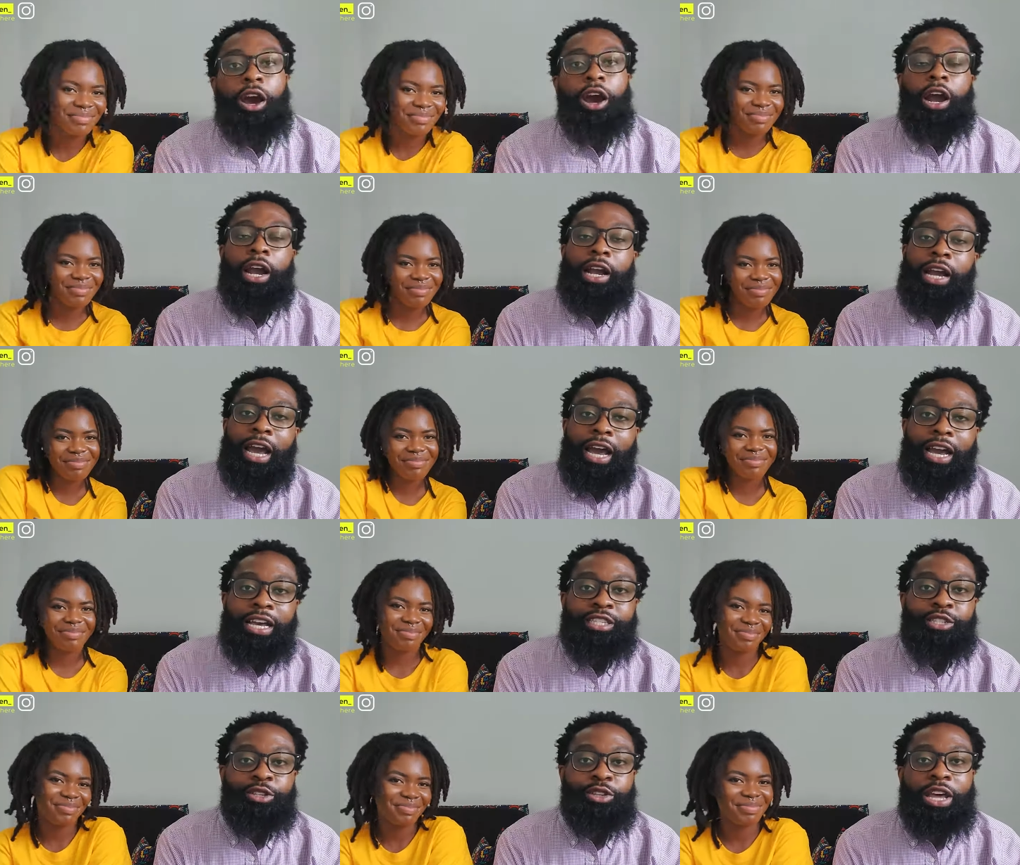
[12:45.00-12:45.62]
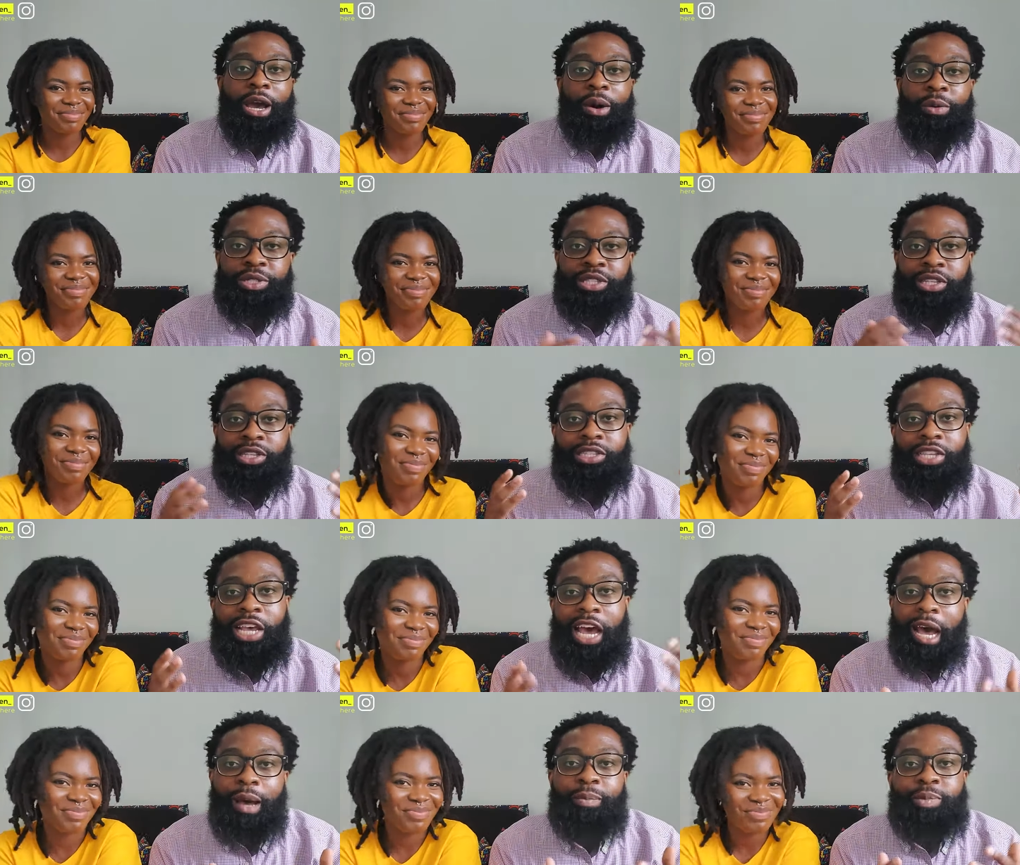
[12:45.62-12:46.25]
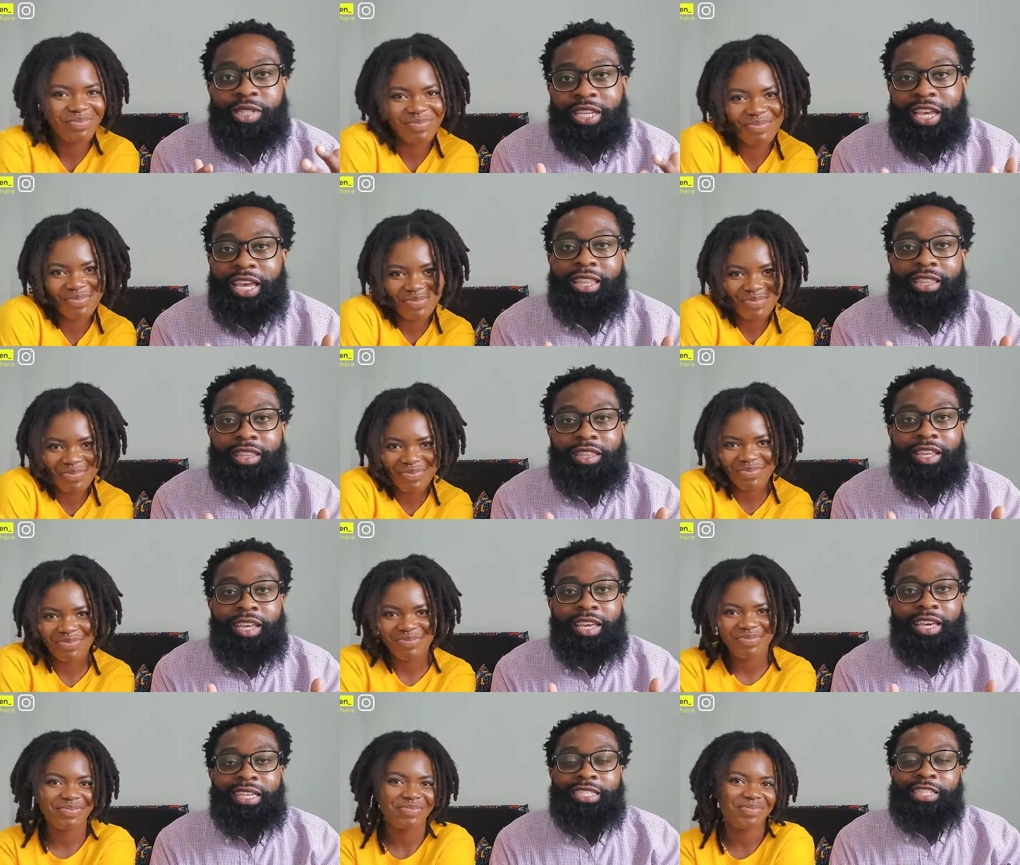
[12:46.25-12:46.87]
Speaker 1: All right, guys, so that was the top
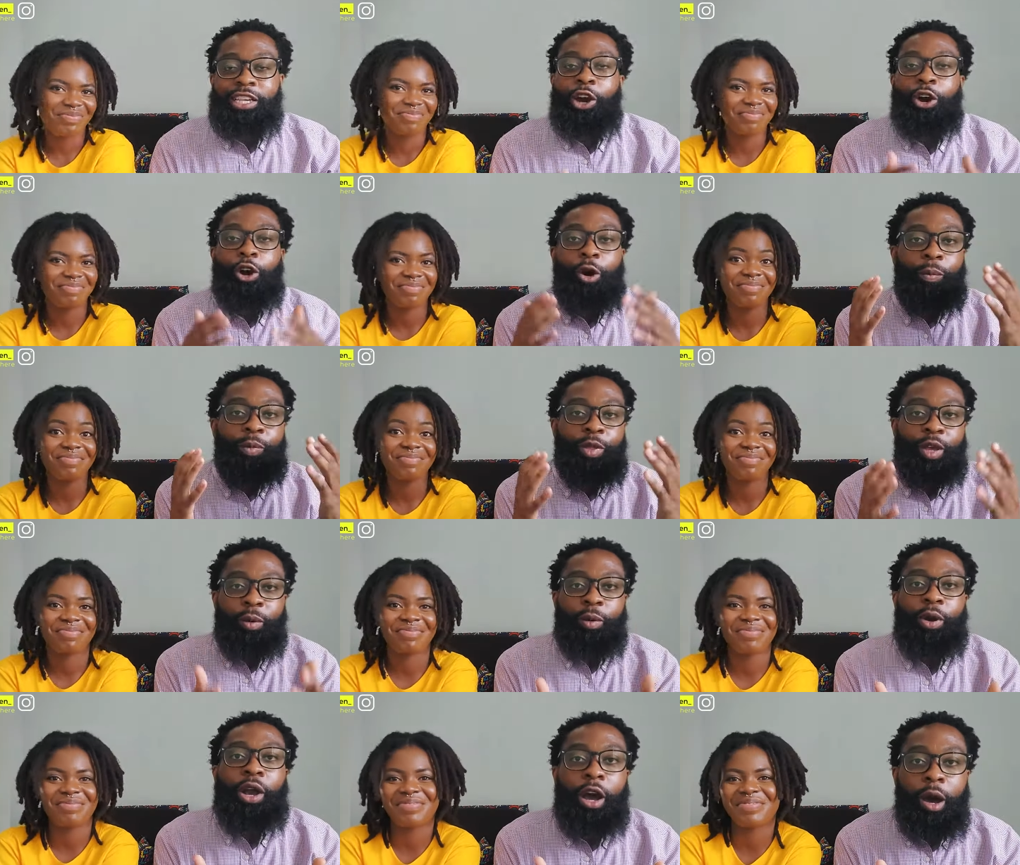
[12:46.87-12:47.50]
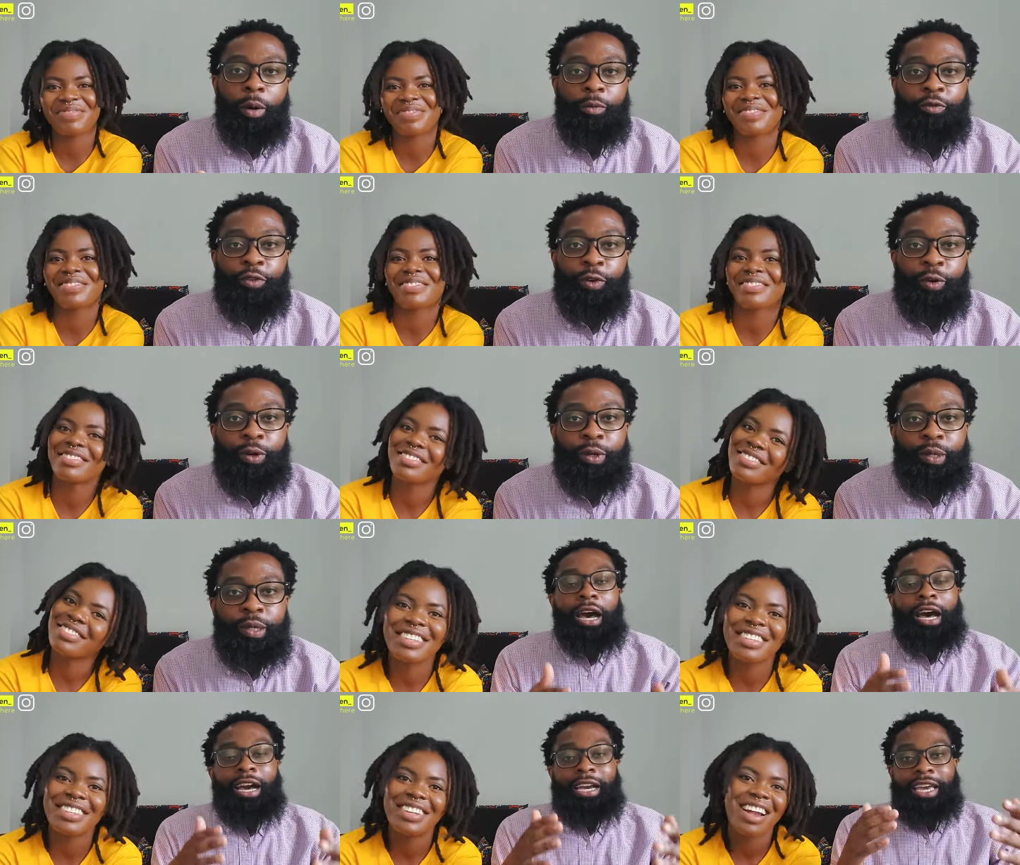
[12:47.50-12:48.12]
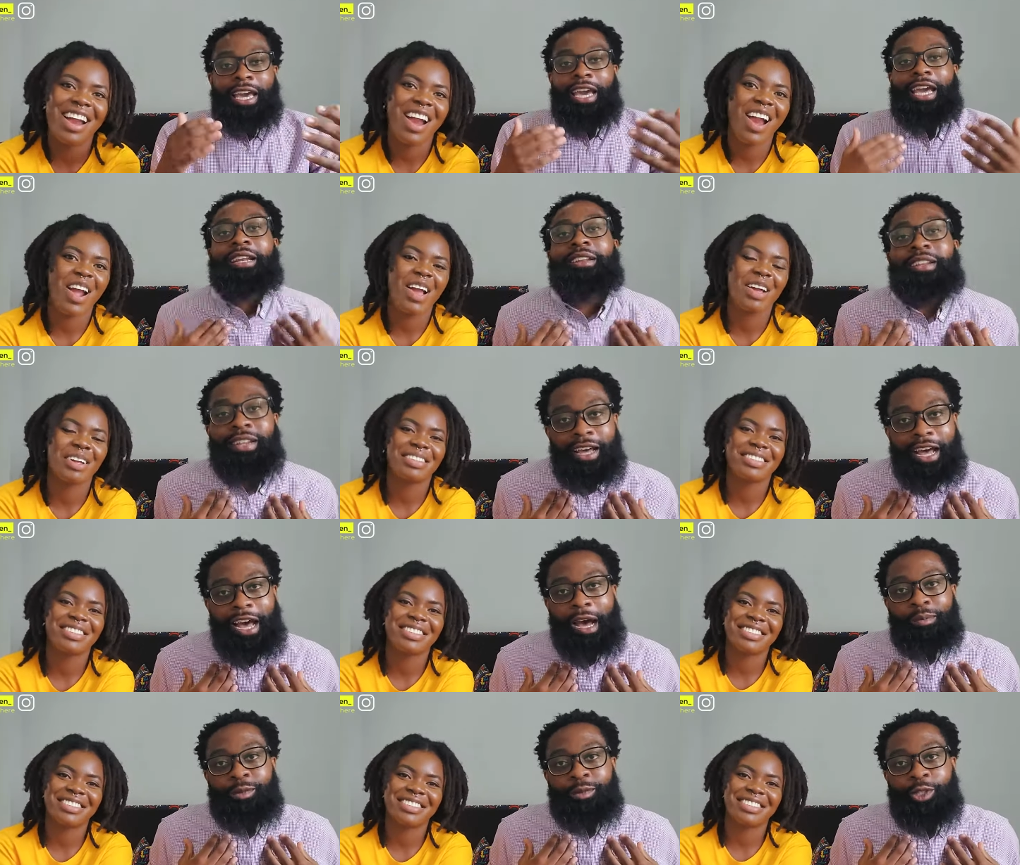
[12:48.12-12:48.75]
ten things. I hope they were helpful.
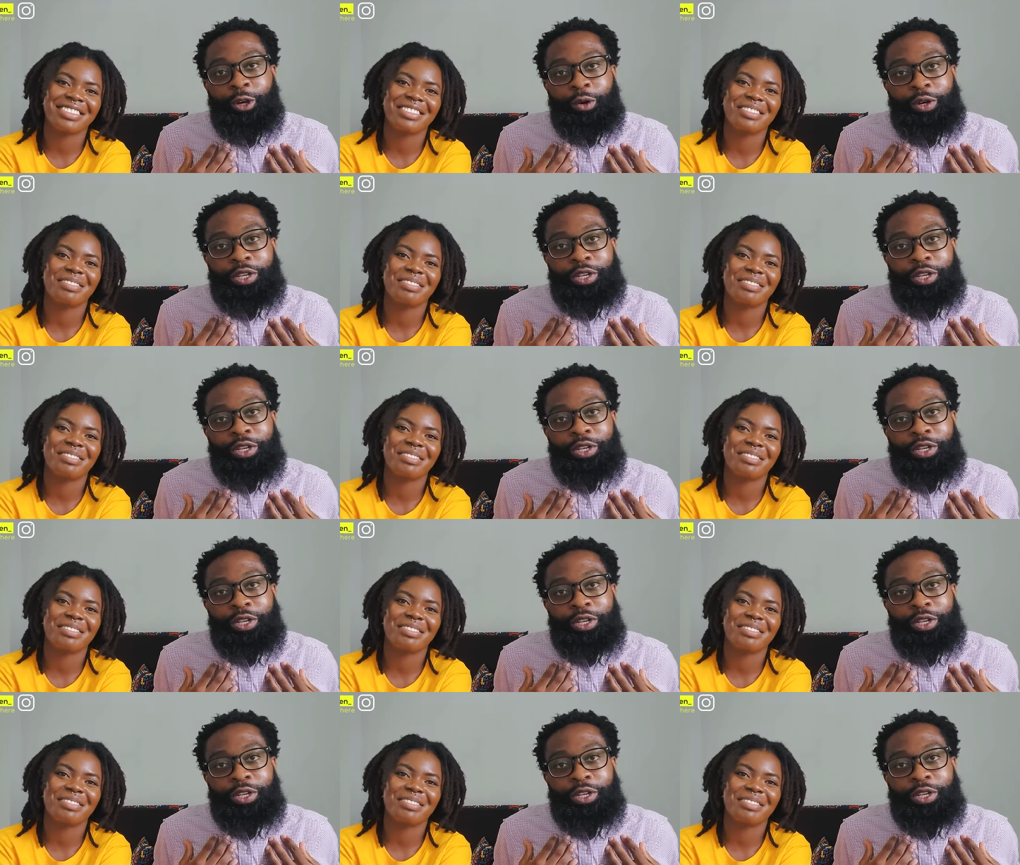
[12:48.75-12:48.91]
Again, I'm Joe